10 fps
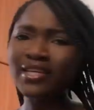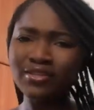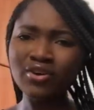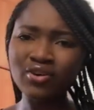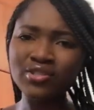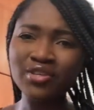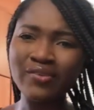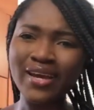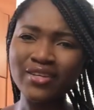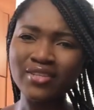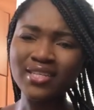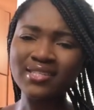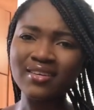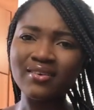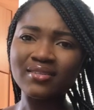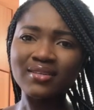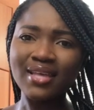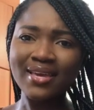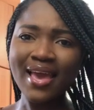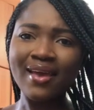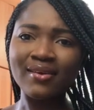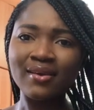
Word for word: no, so you were actually serious? He was like, yeah.